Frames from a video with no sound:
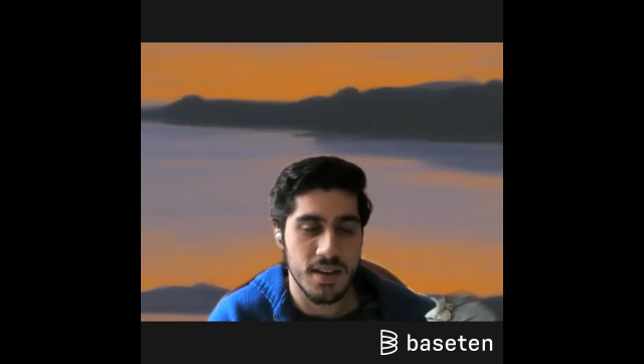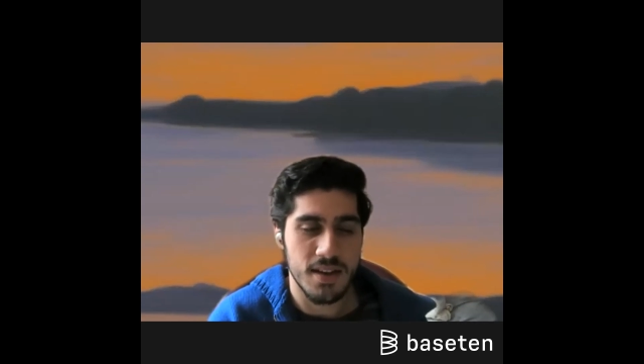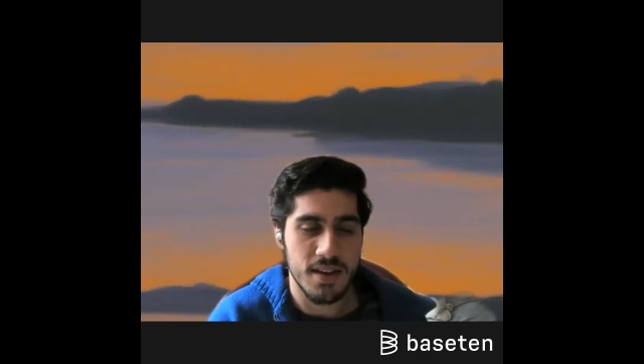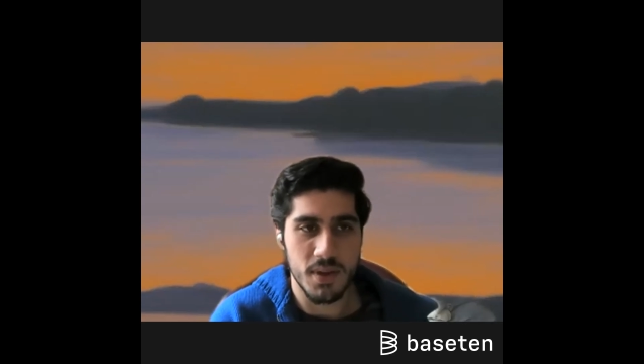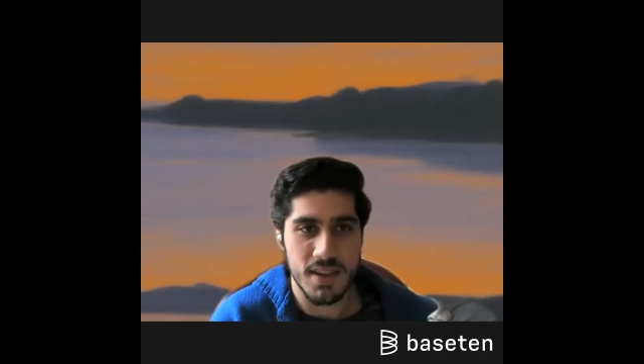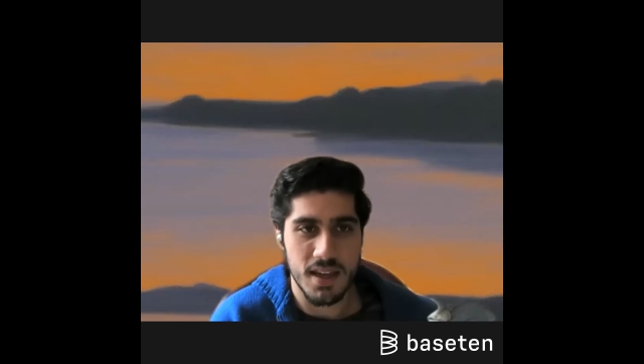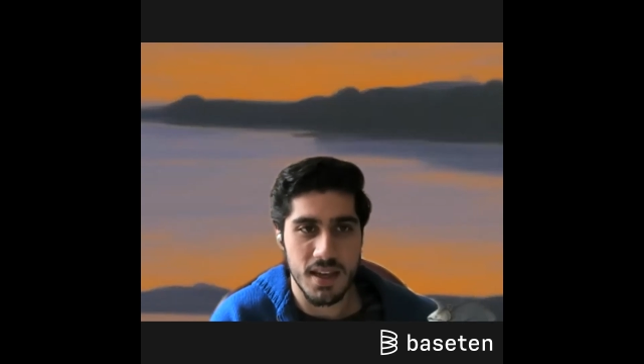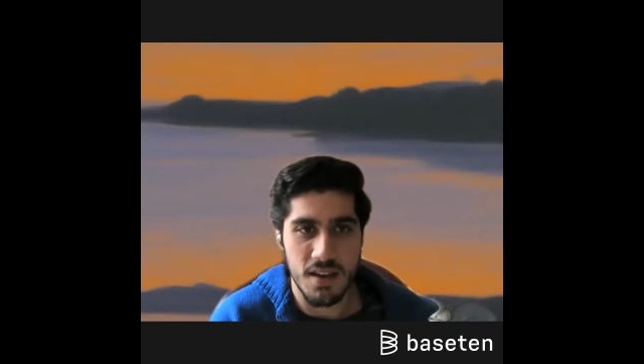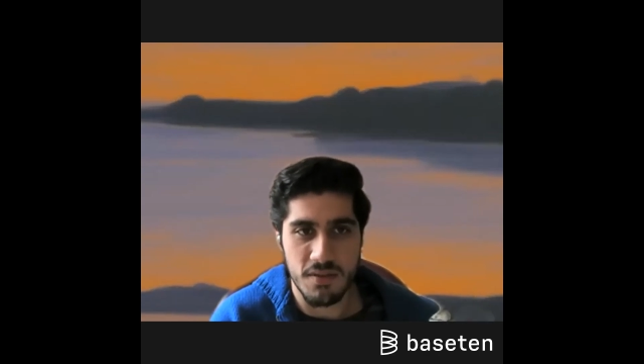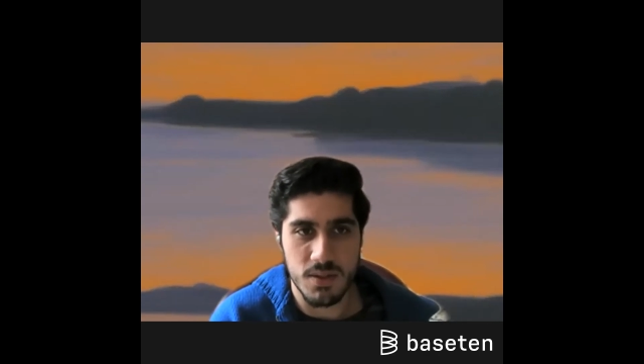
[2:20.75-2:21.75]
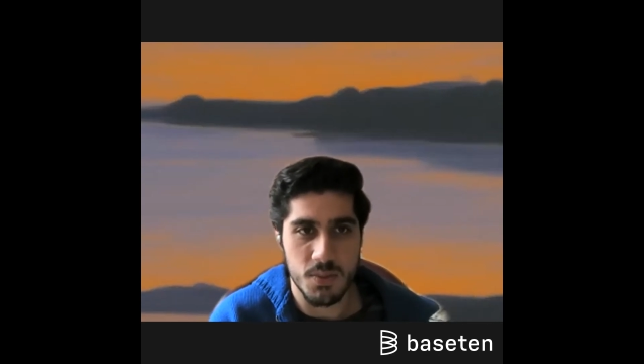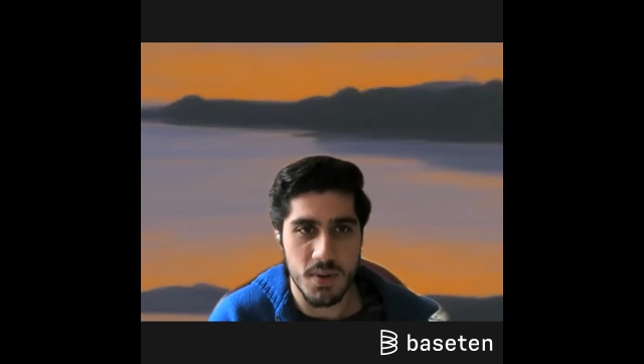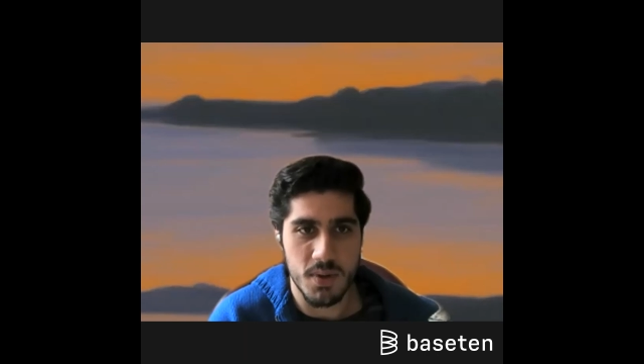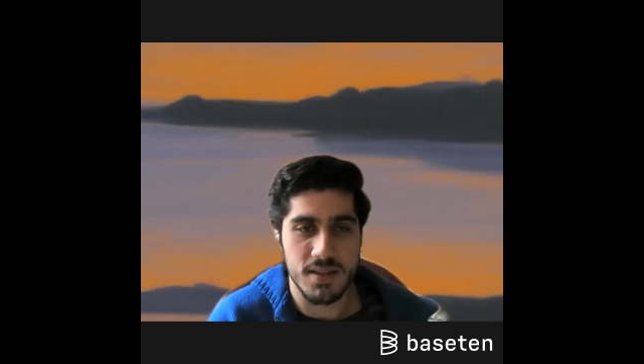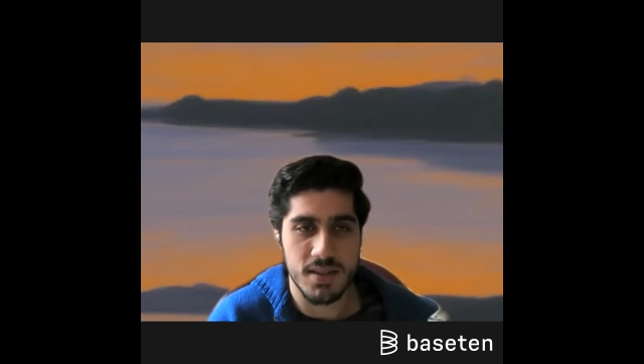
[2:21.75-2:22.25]
And what that gave us
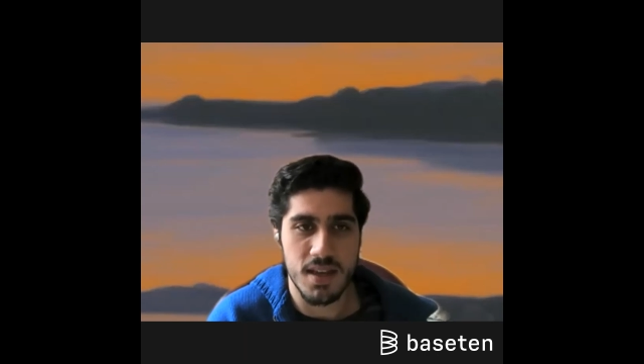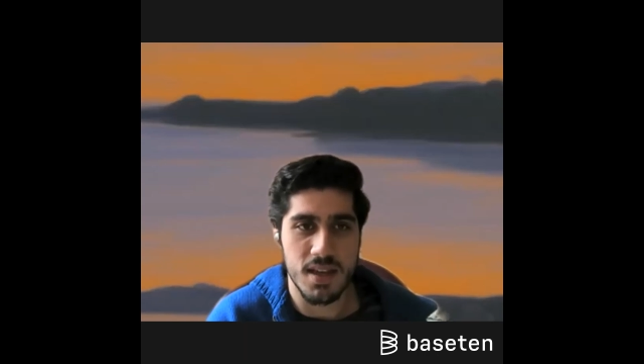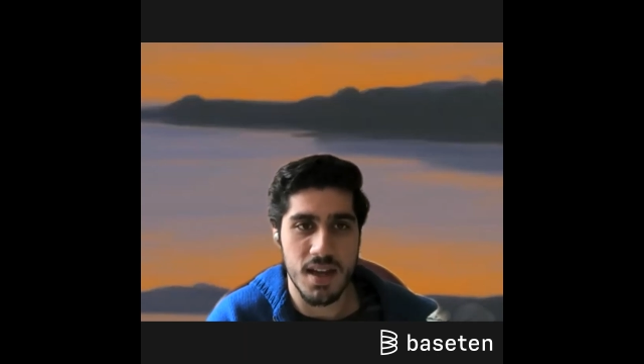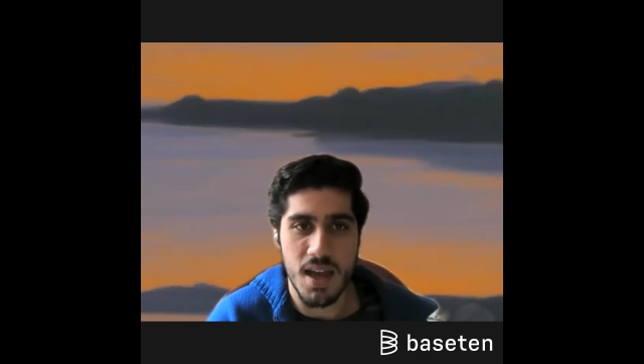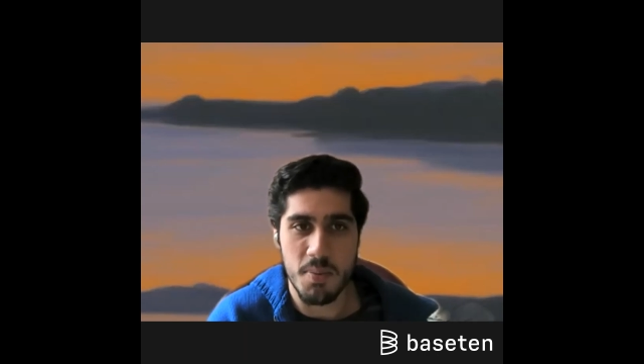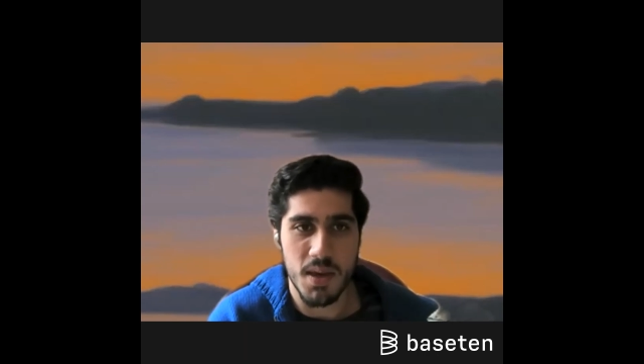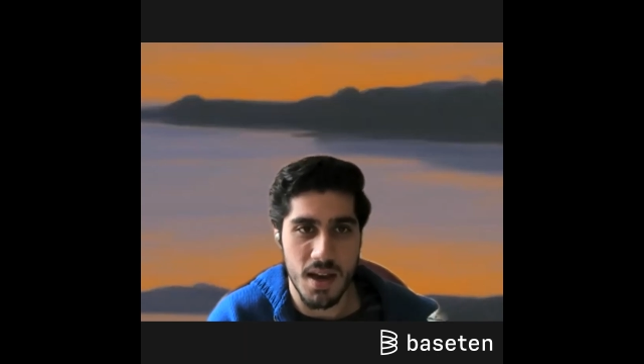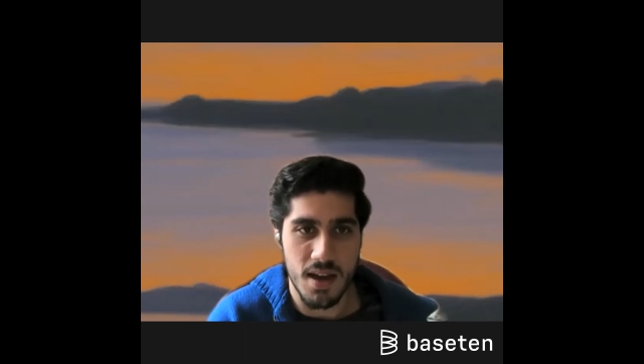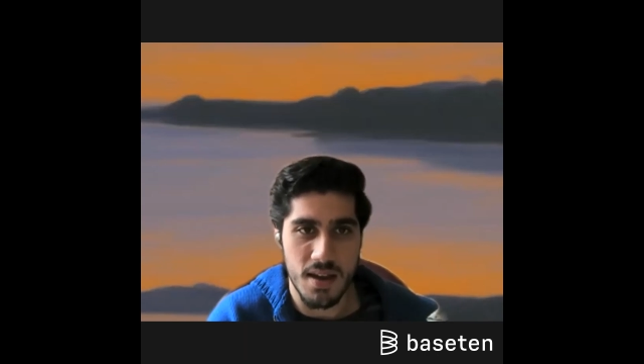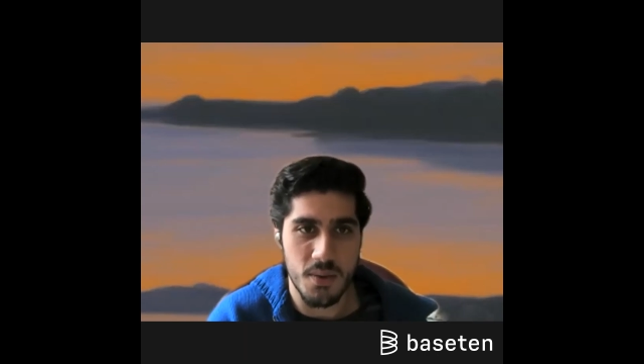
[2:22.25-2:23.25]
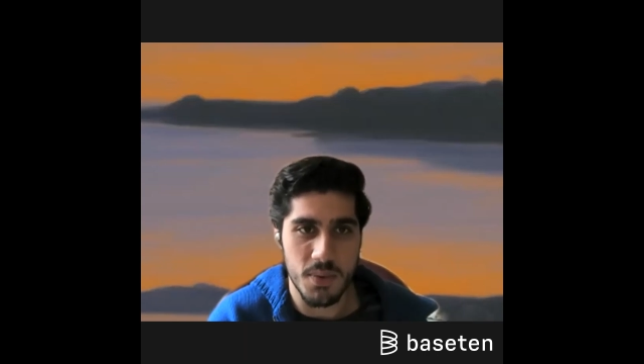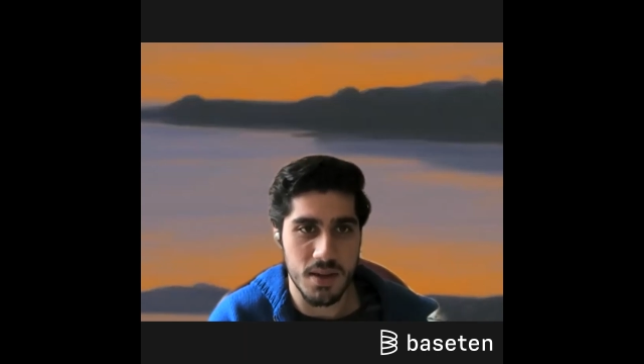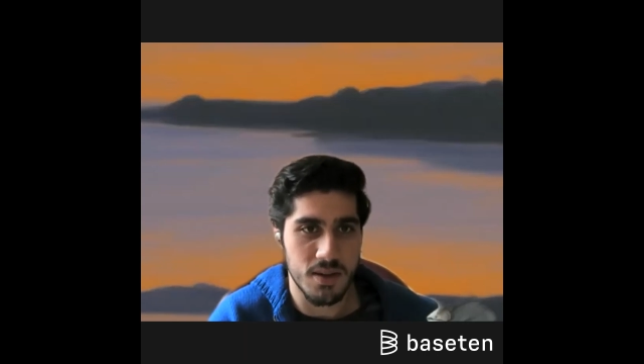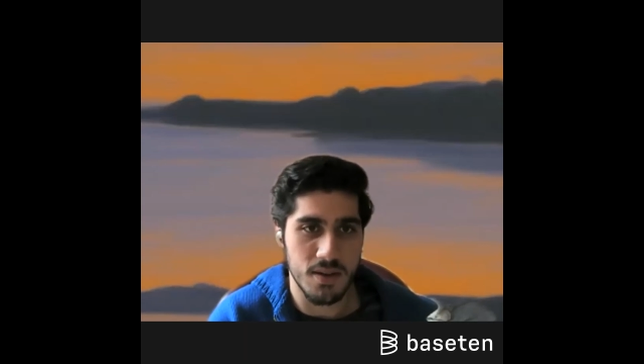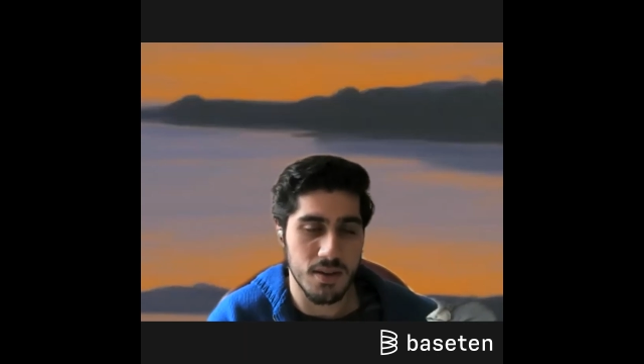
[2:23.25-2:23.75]
was an API that
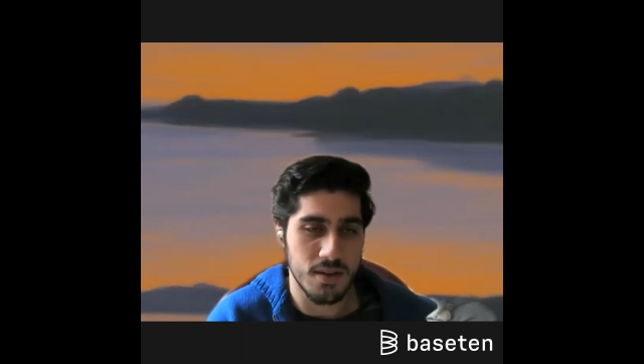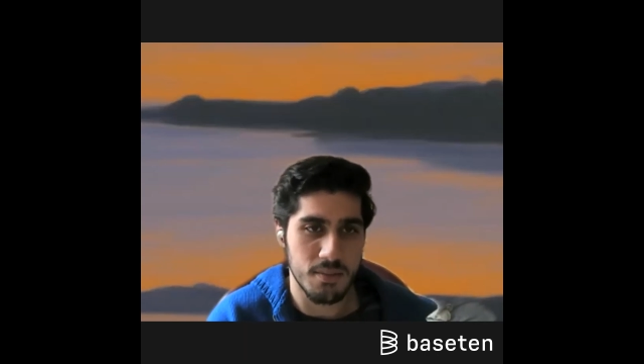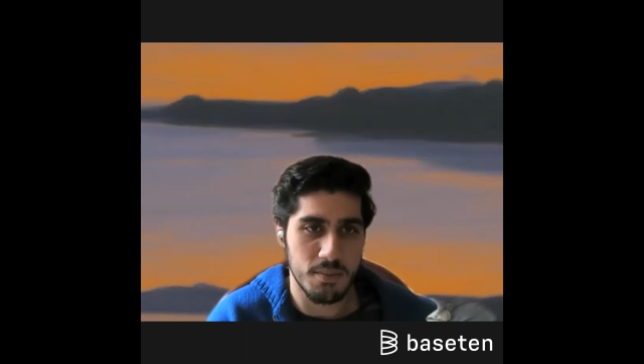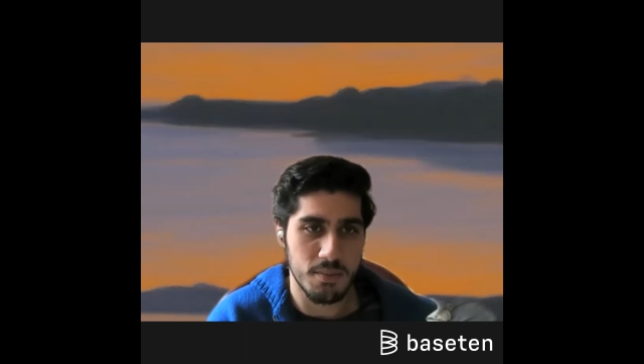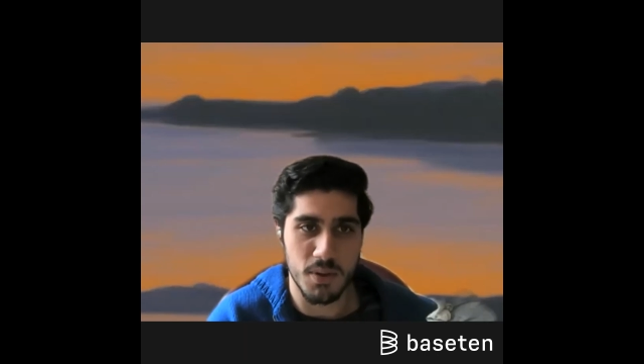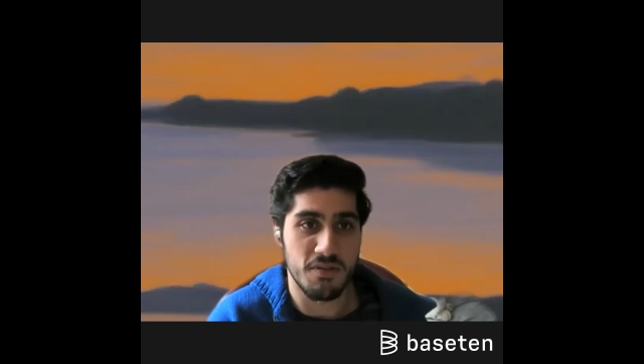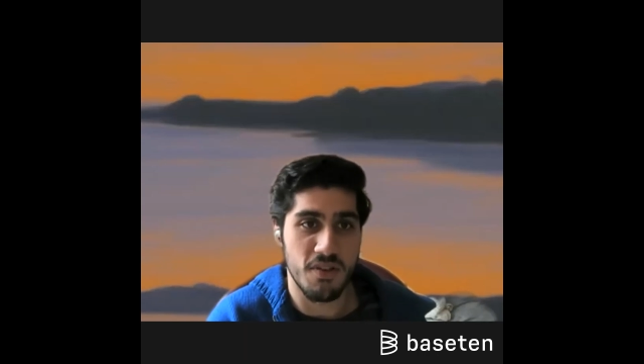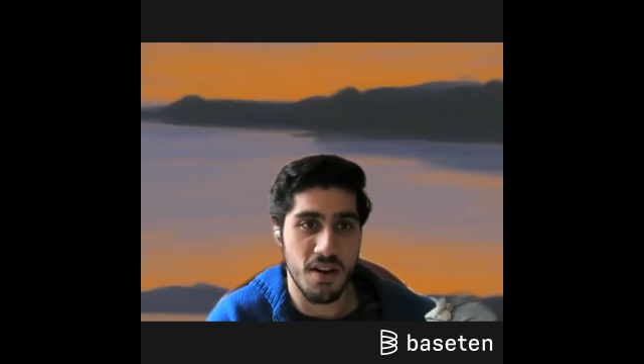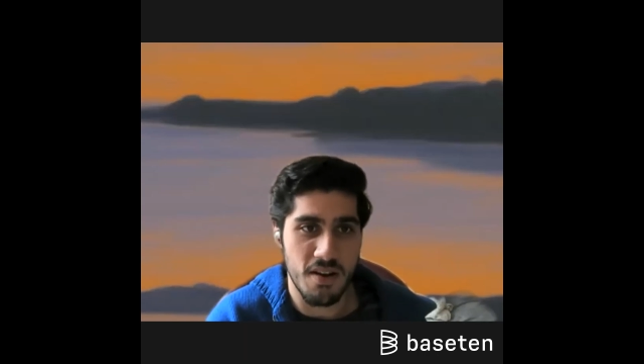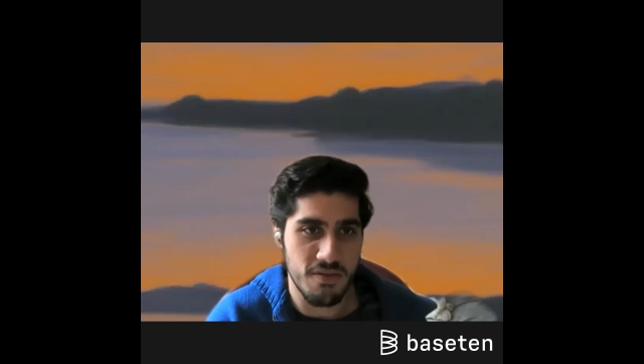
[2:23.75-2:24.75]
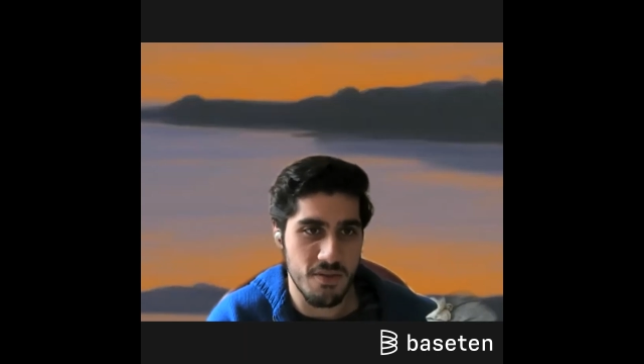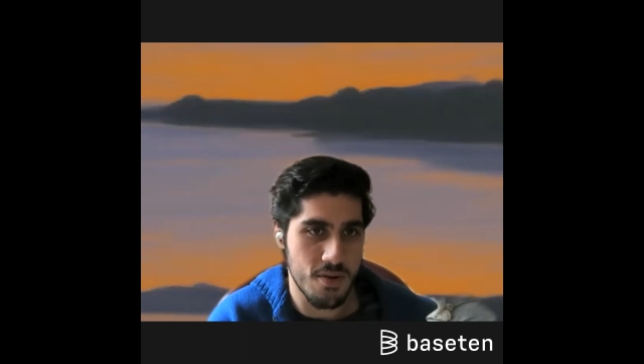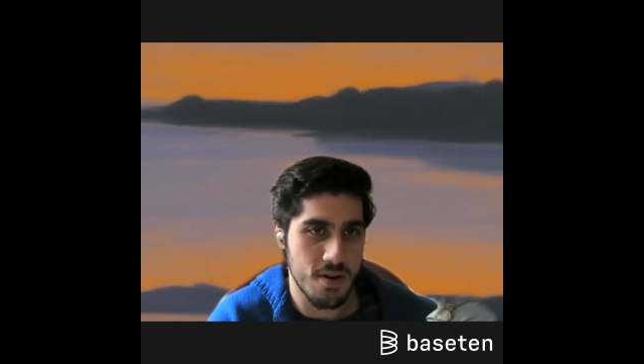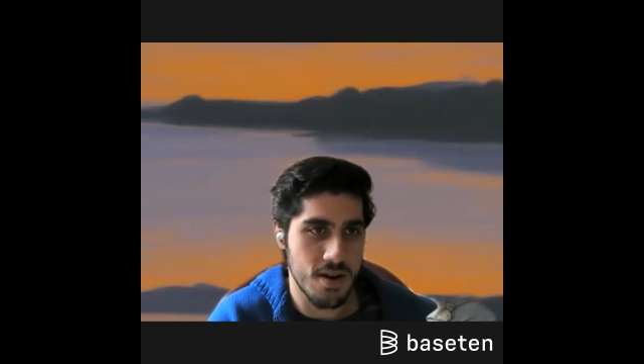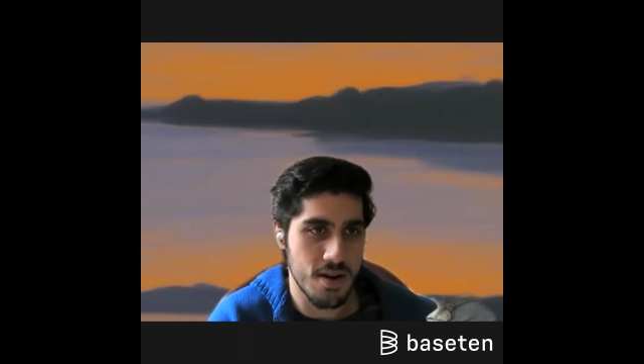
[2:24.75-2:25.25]
we could build a front end
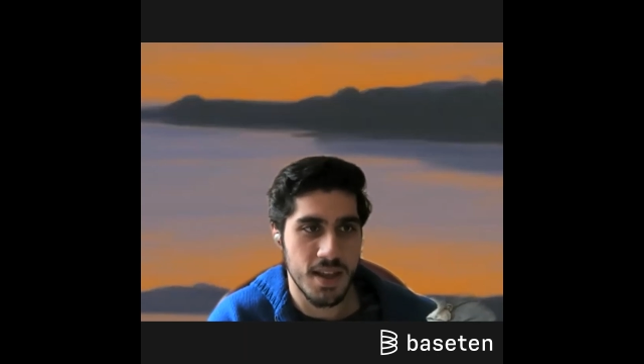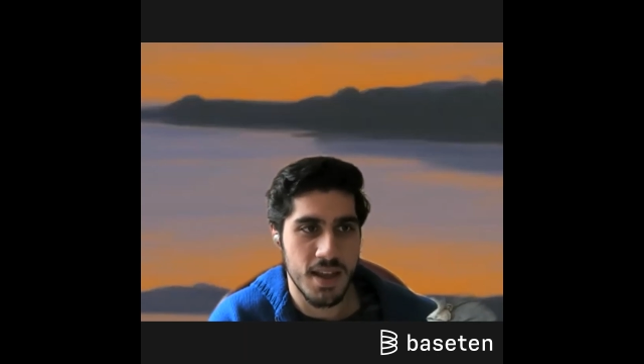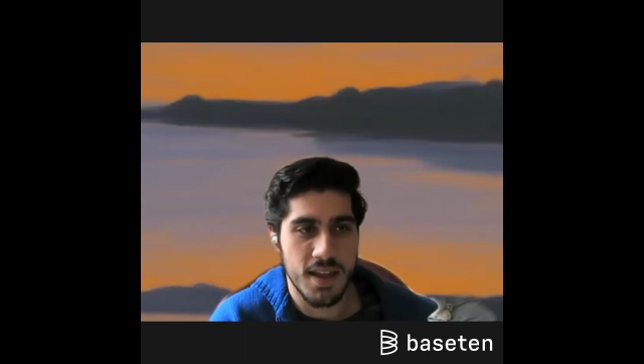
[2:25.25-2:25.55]
for.